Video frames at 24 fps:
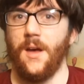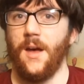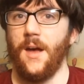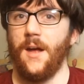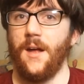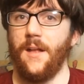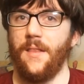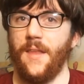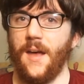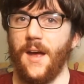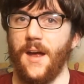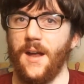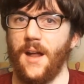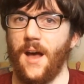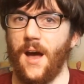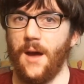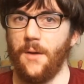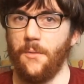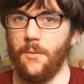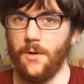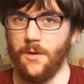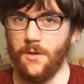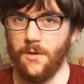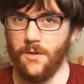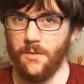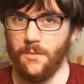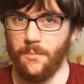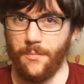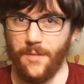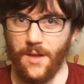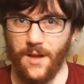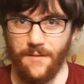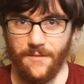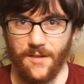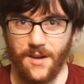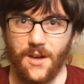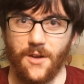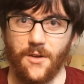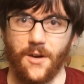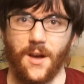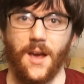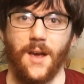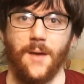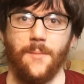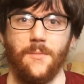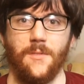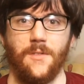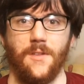and then I will play video
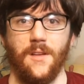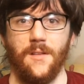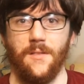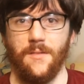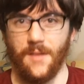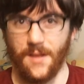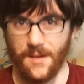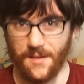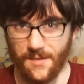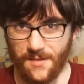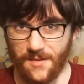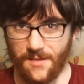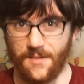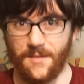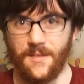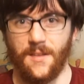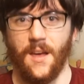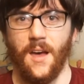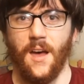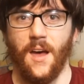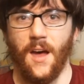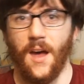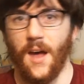games, and like it's